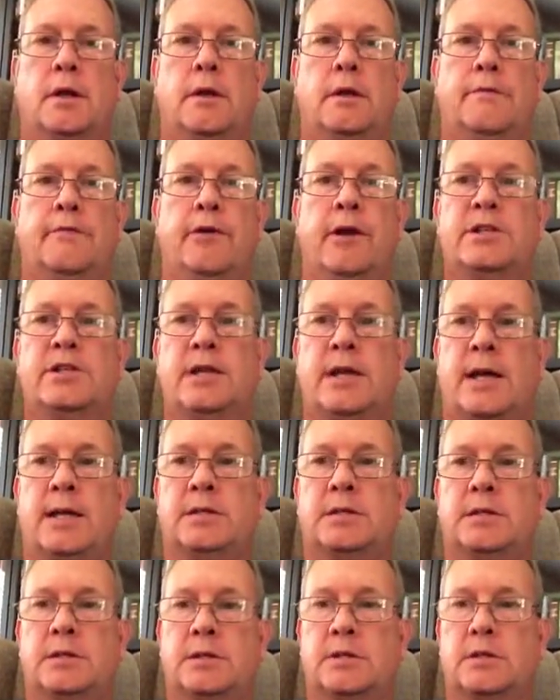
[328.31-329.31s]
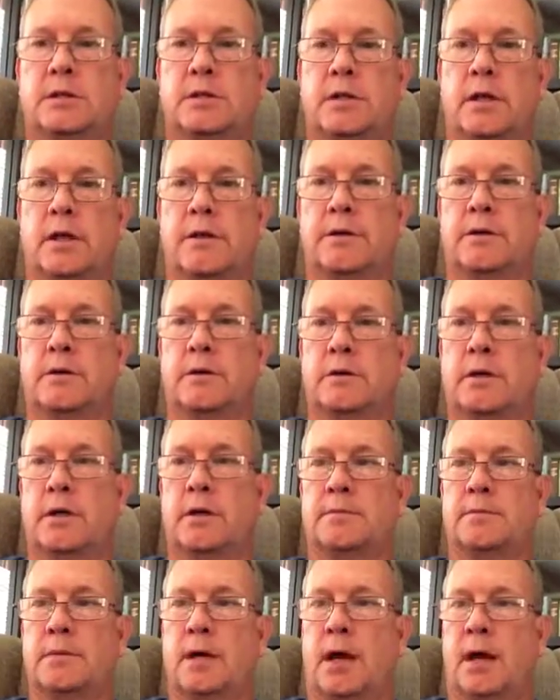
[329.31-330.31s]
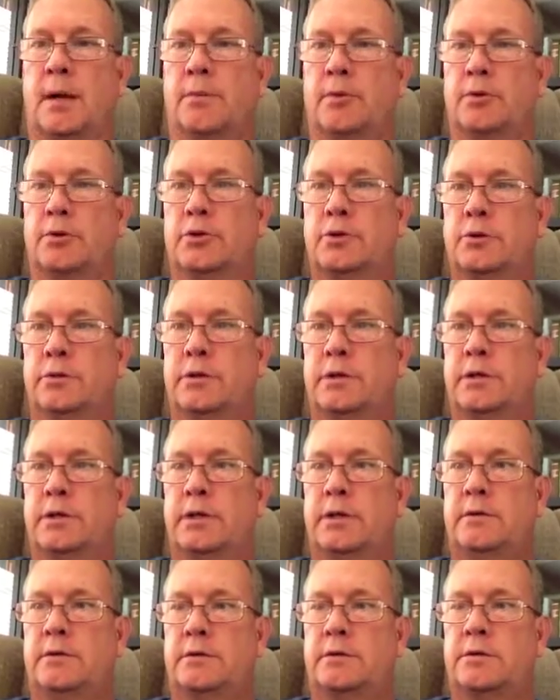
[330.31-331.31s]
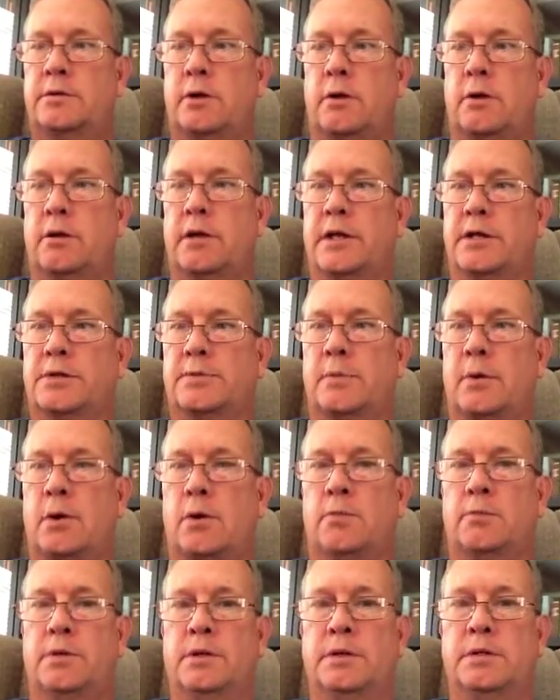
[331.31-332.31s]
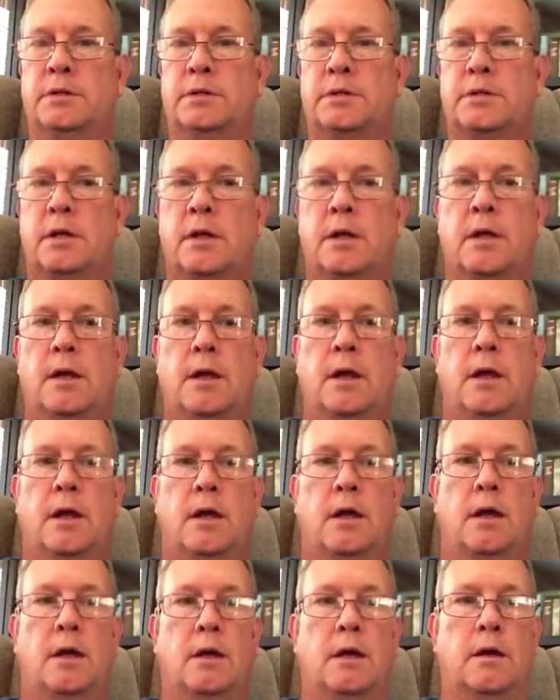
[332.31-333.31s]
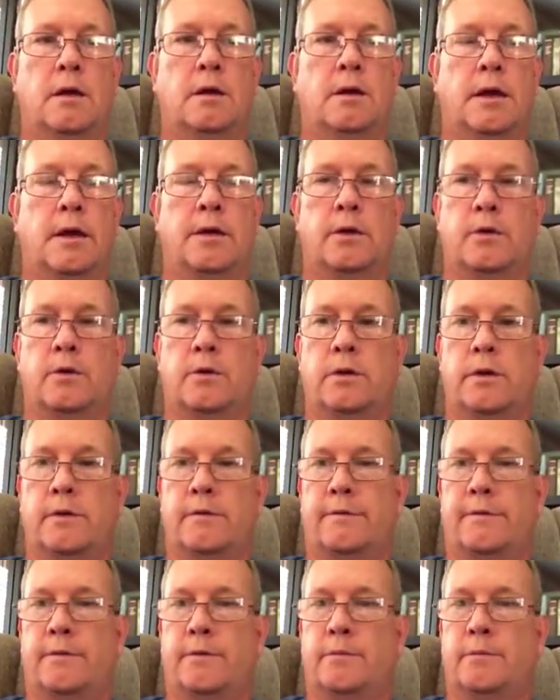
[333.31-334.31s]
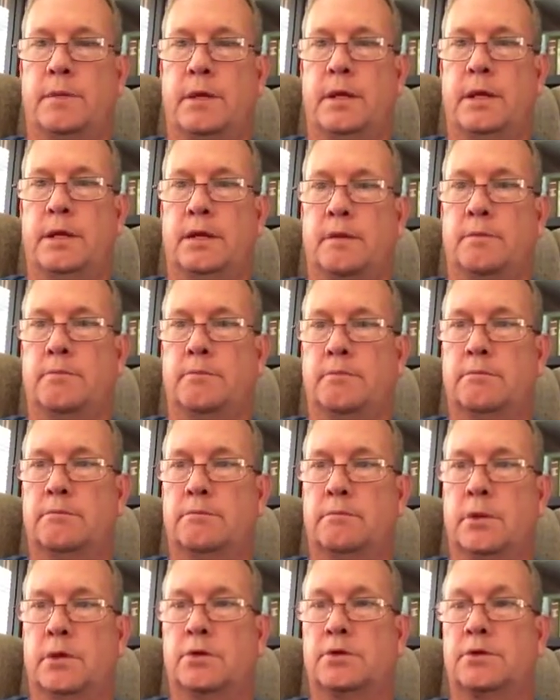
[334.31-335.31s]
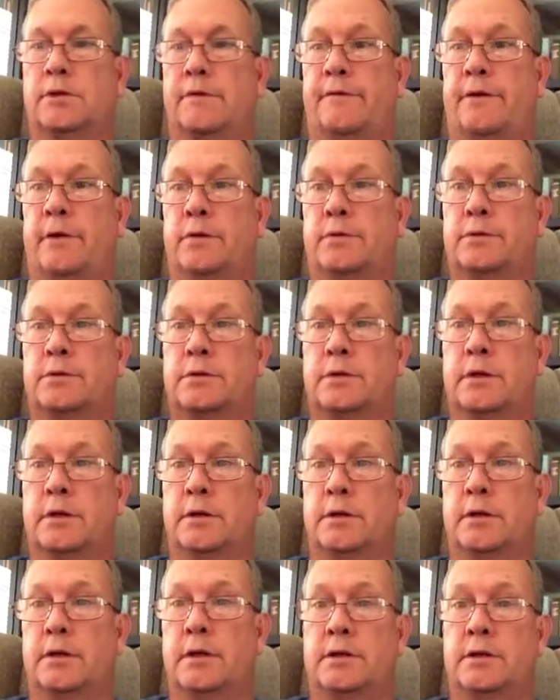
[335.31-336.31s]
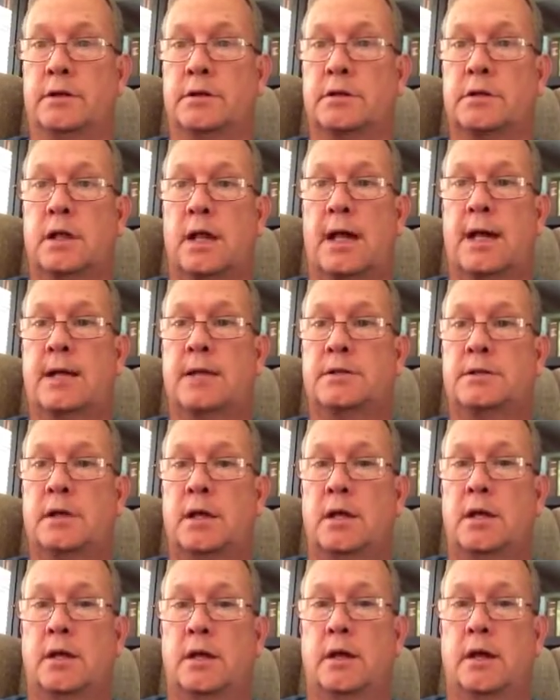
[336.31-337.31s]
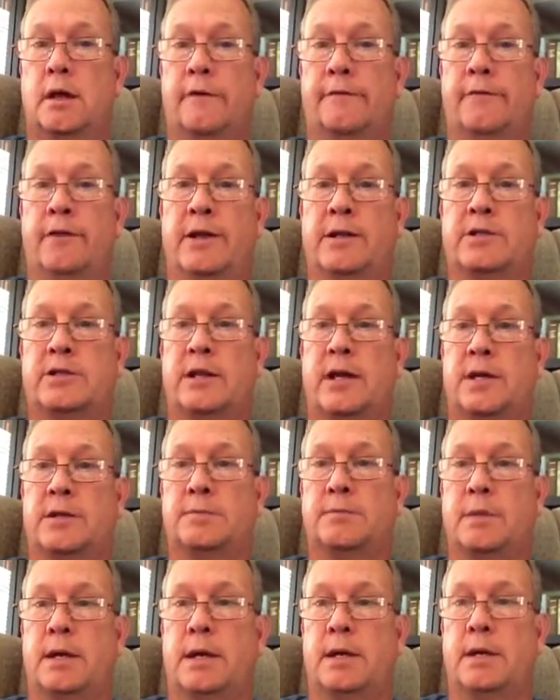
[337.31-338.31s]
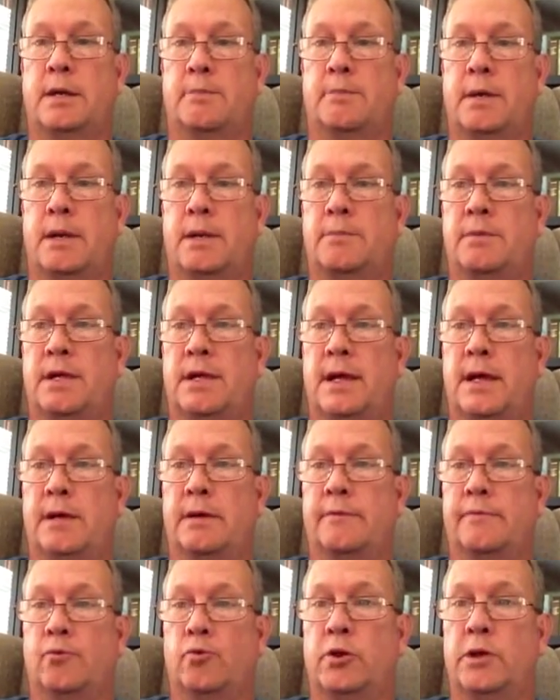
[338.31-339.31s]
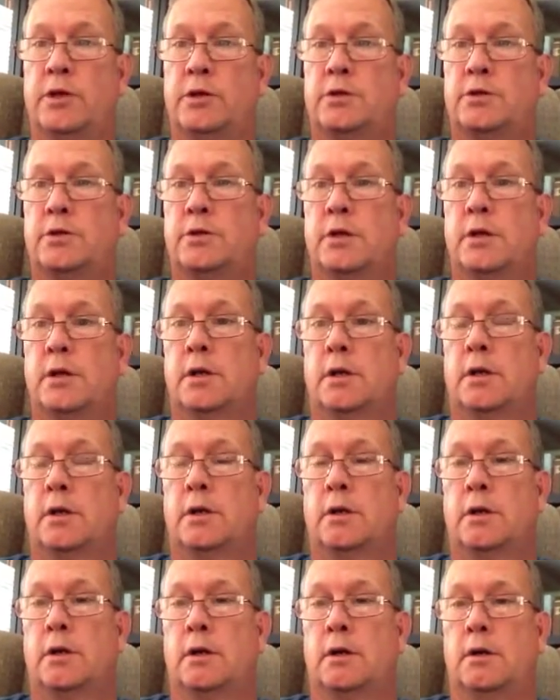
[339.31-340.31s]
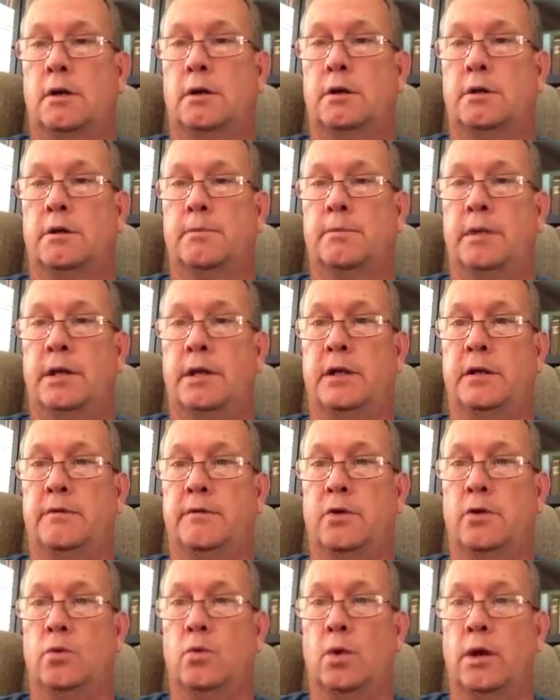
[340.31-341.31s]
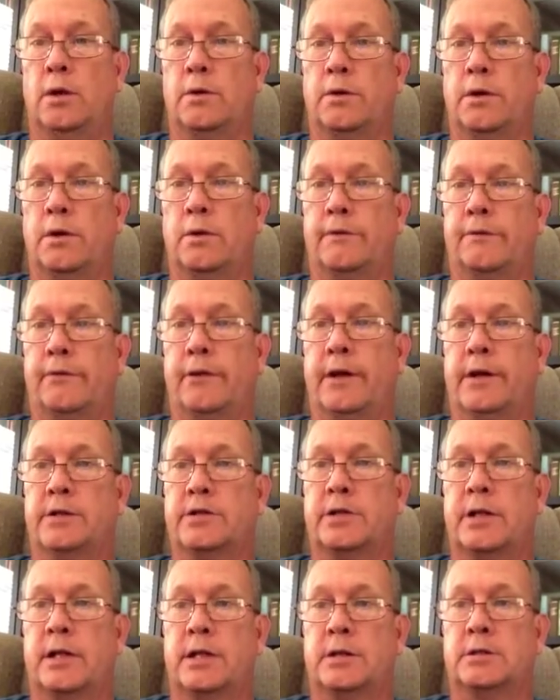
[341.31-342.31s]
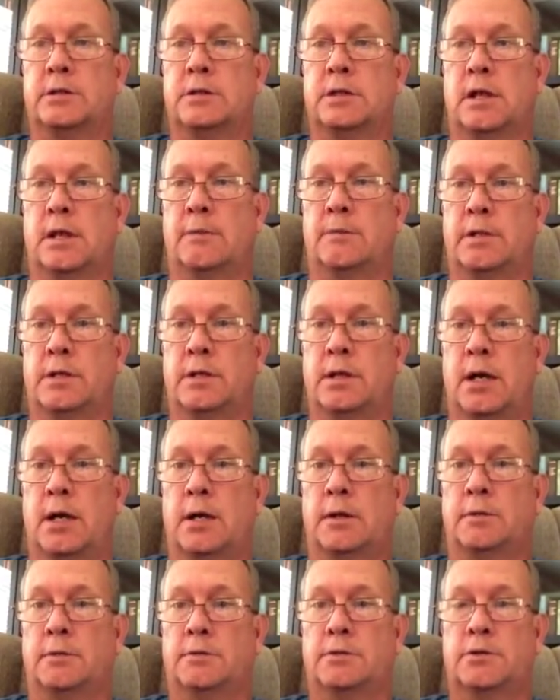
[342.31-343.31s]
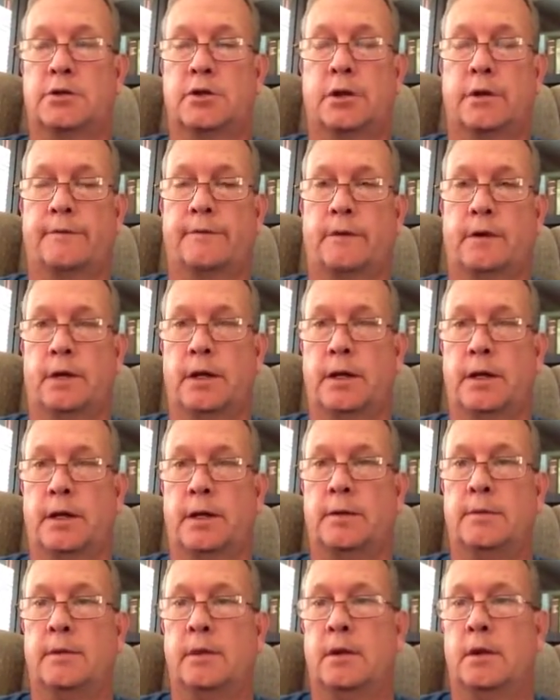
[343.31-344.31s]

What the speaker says: Franchising is another opportunity to start a small business. I know that for me and most of the folks in this class, a franchise may be out of reach. Many of your well-known franchises like McDonald's, Chick-fil-A,